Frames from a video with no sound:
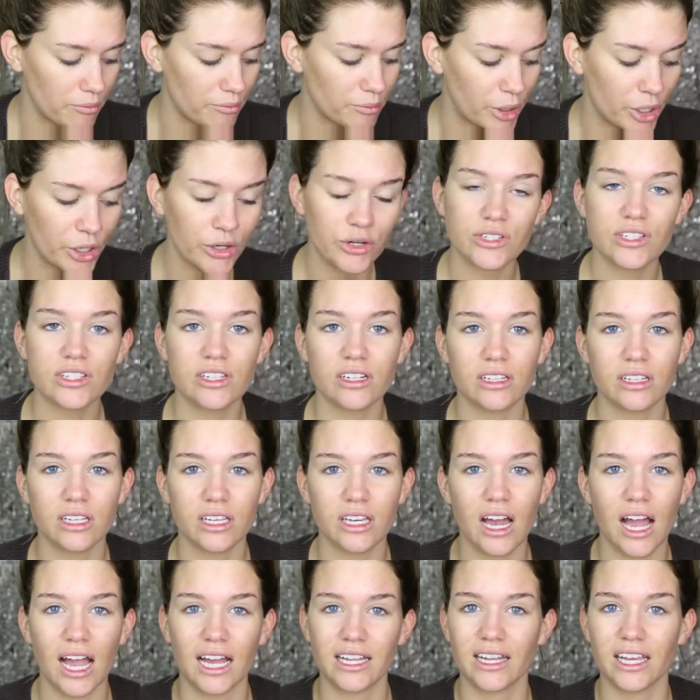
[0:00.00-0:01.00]

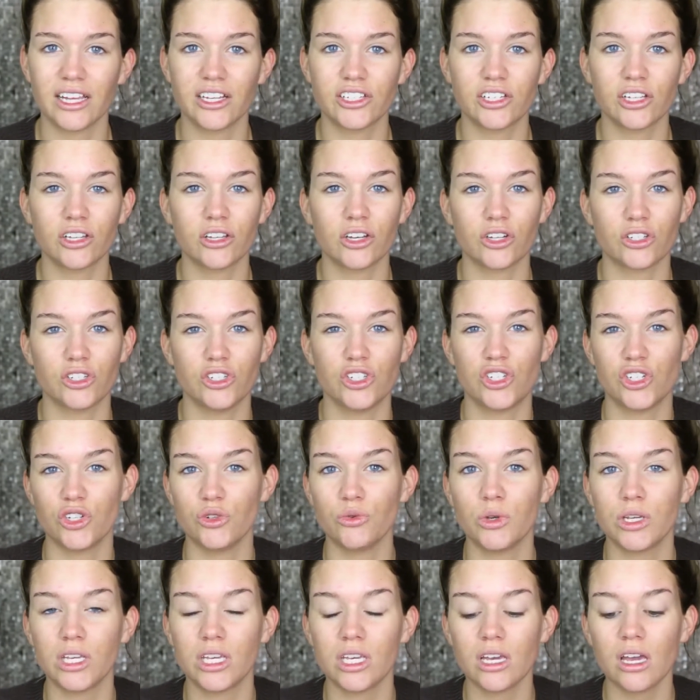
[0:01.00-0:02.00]
Personally, I like to look
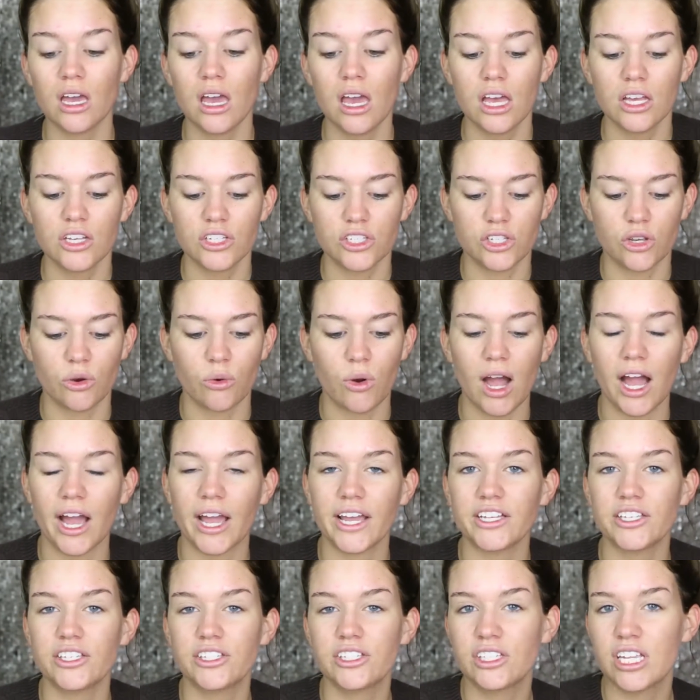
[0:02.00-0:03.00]
dewy, so
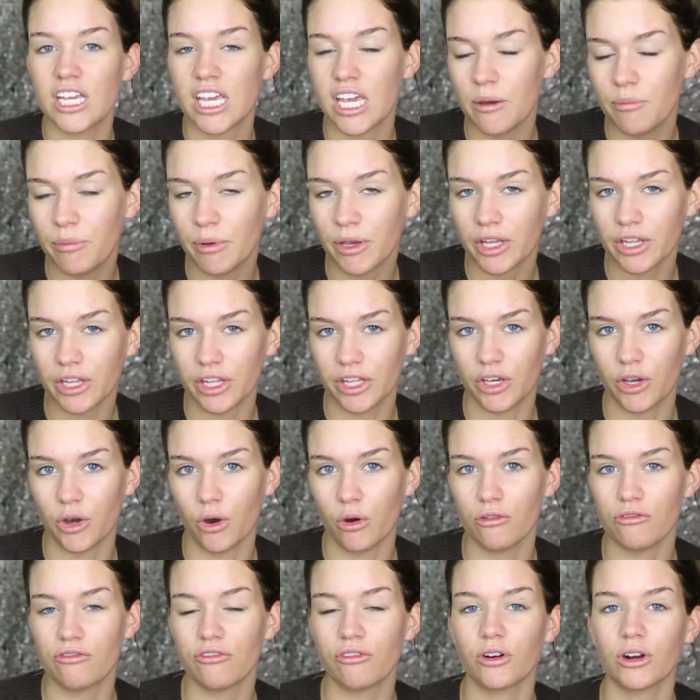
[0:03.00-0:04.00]
I typically
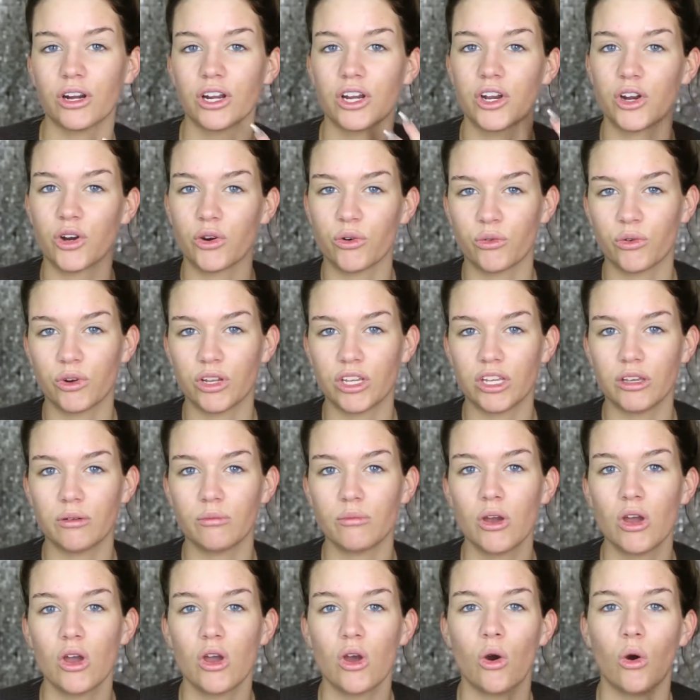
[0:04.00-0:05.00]
go for a
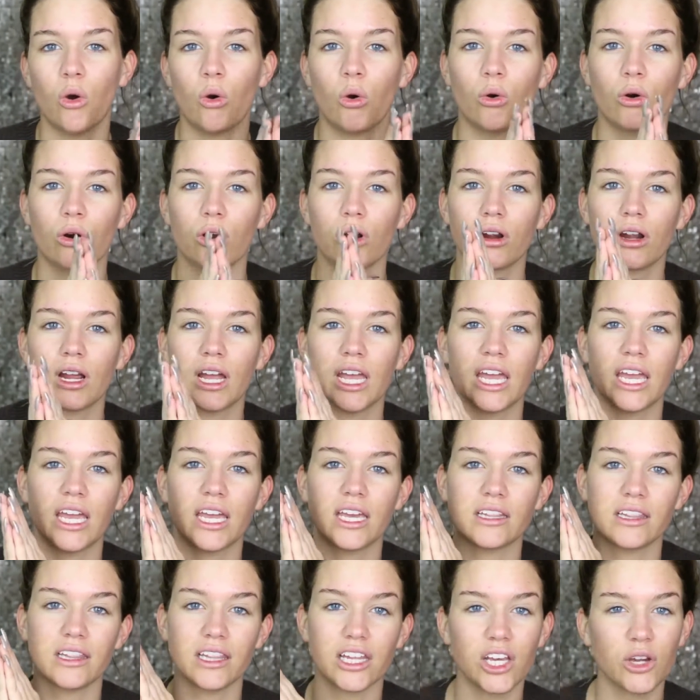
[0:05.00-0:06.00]
cream or
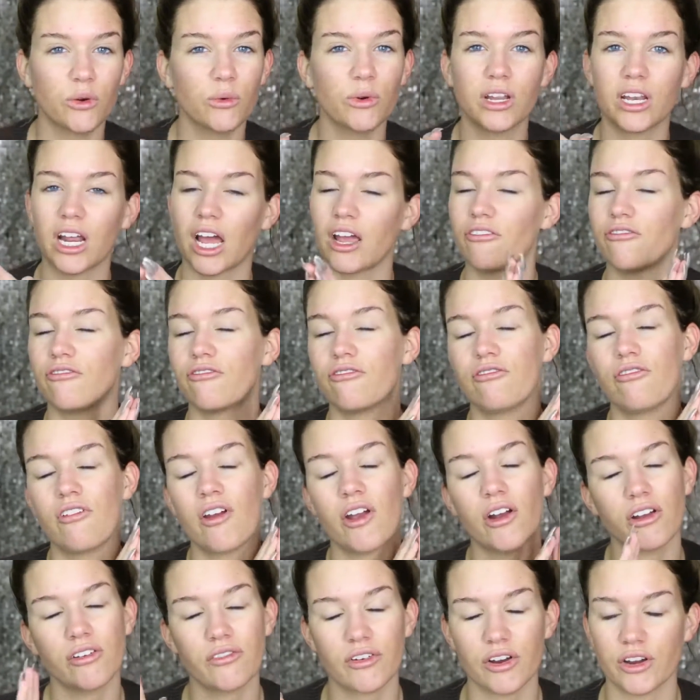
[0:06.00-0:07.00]
a liquid. I
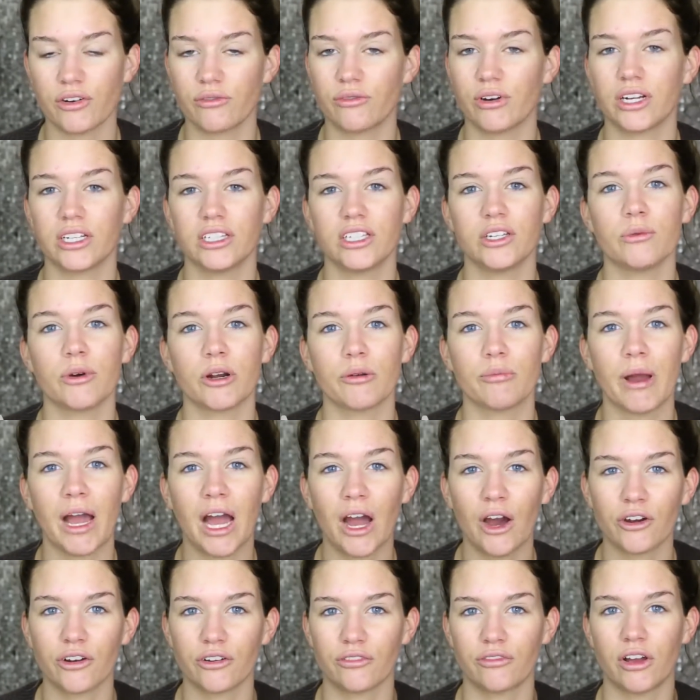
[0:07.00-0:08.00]
very rarely wear
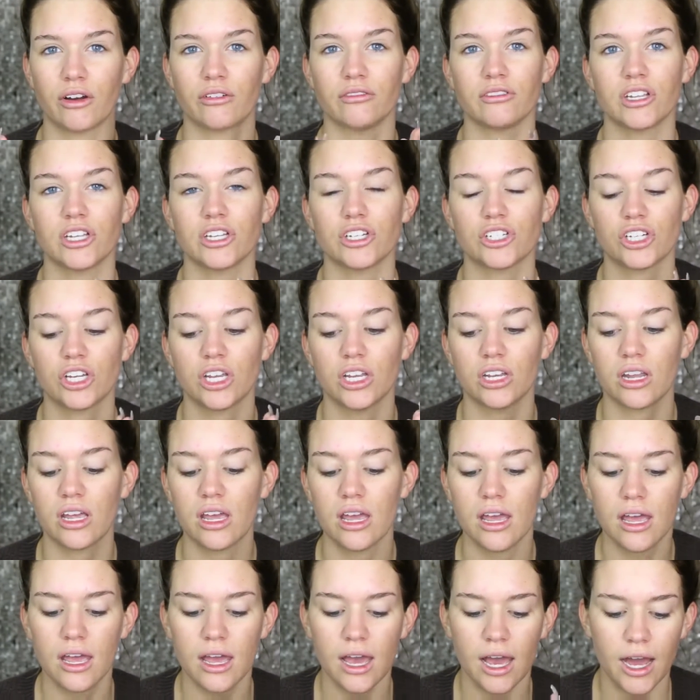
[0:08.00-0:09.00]
powder foundation,
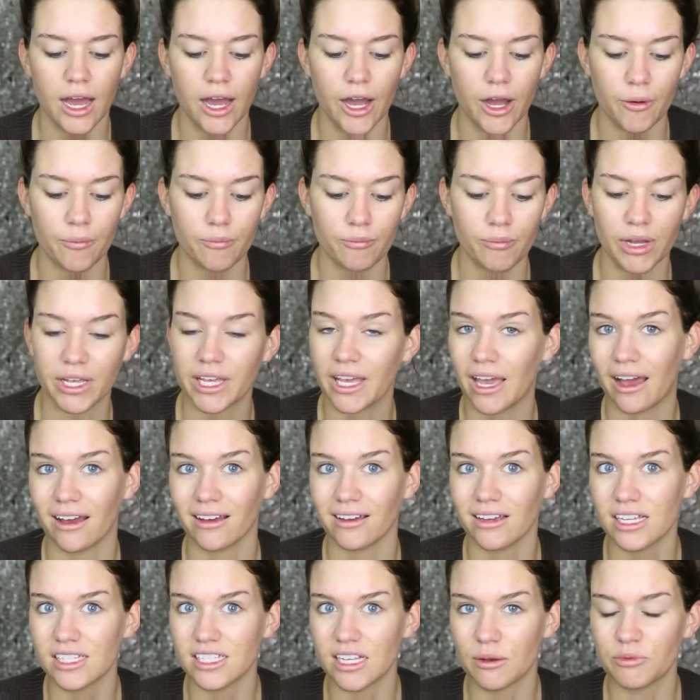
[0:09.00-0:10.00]
but
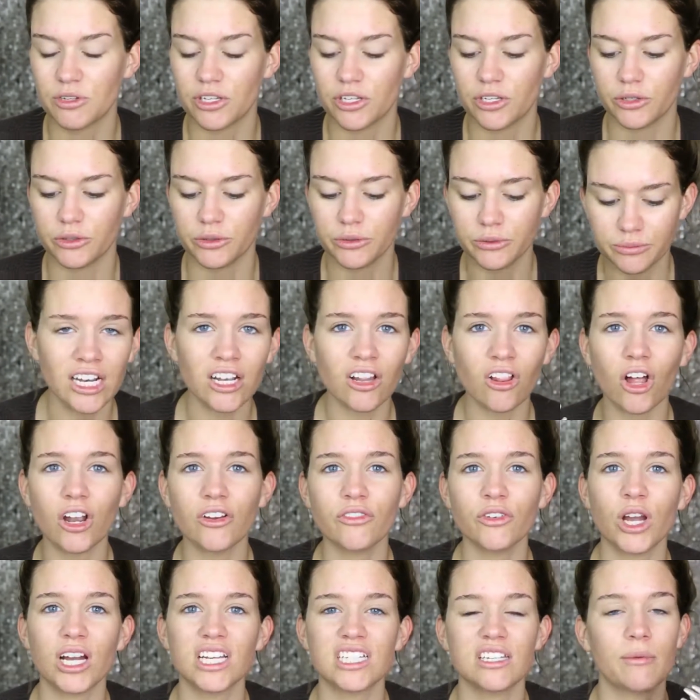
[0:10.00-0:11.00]
yeah, it's up to you. And a lot
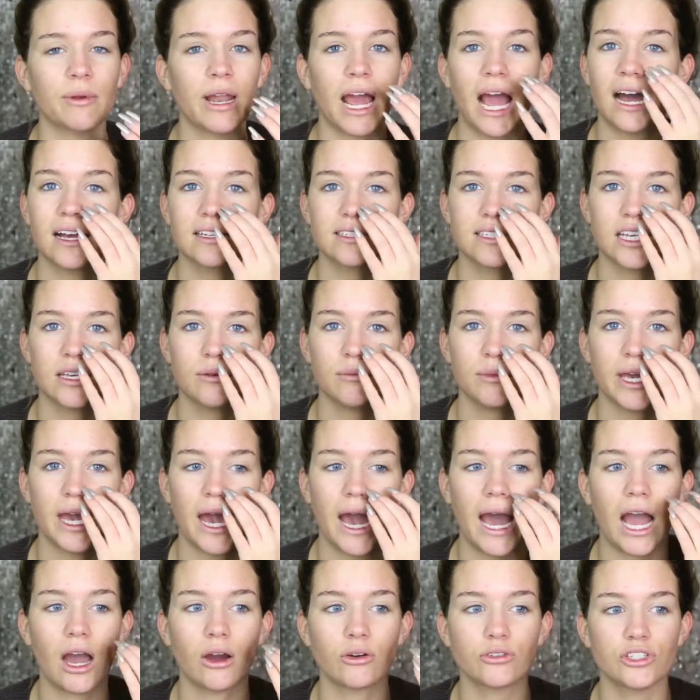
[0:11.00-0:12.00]
of you guys have been asking me
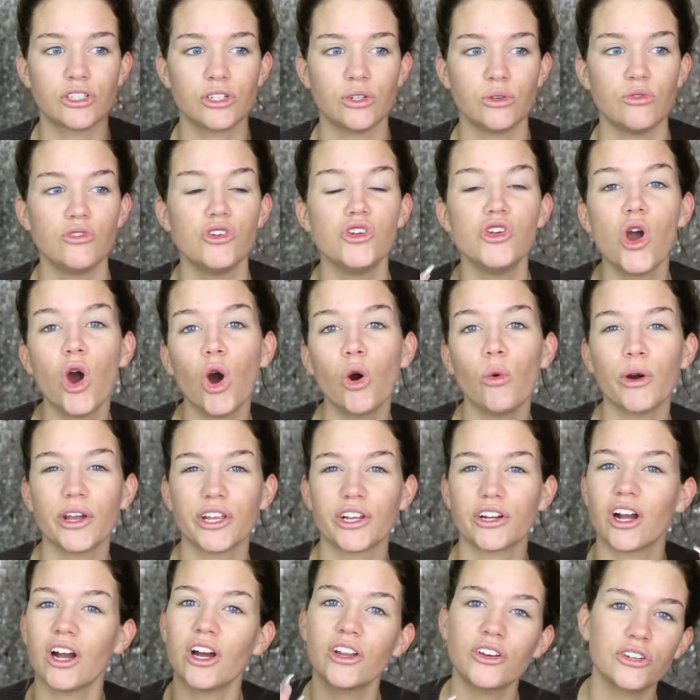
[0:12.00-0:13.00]
how to know what
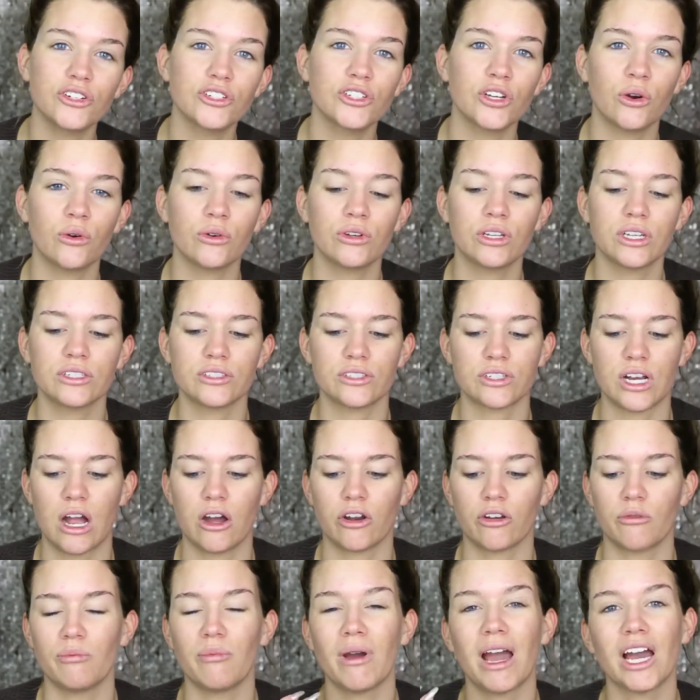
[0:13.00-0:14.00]
your undertone is or
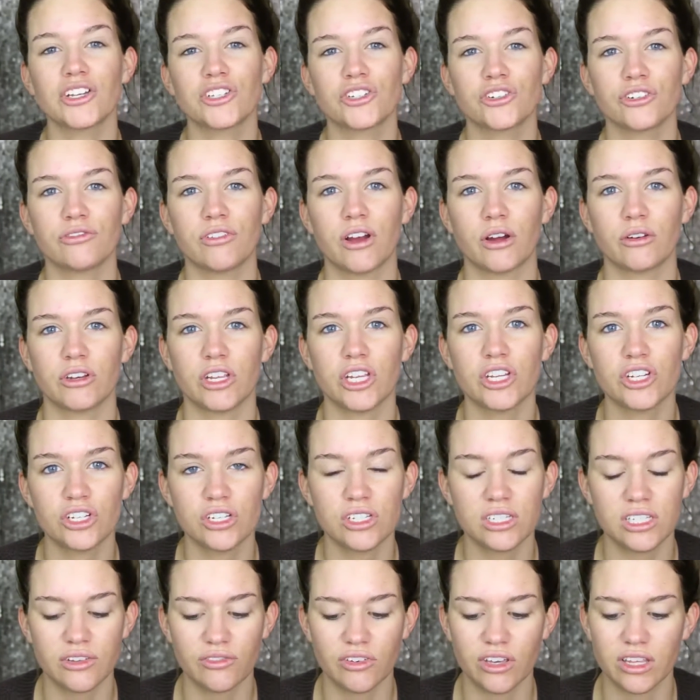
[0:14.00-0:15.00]
how to match your
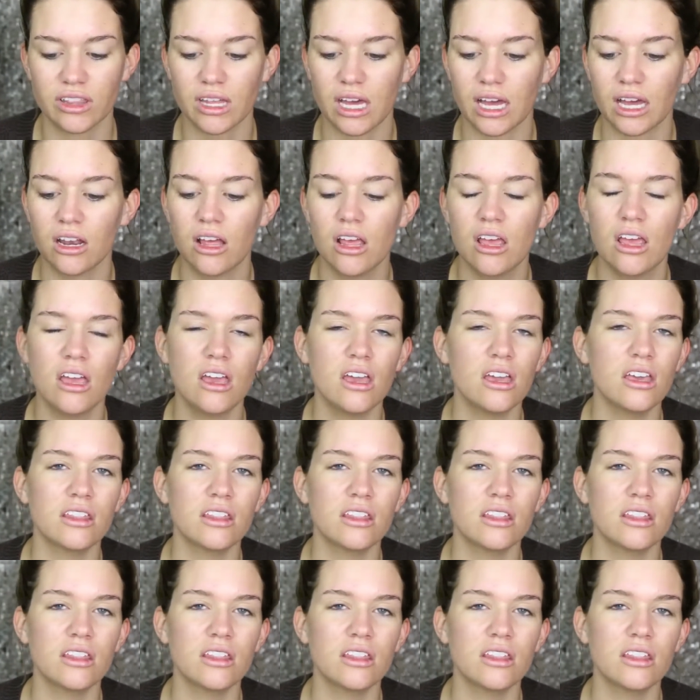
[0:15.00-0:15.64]
foundation and stuff like that.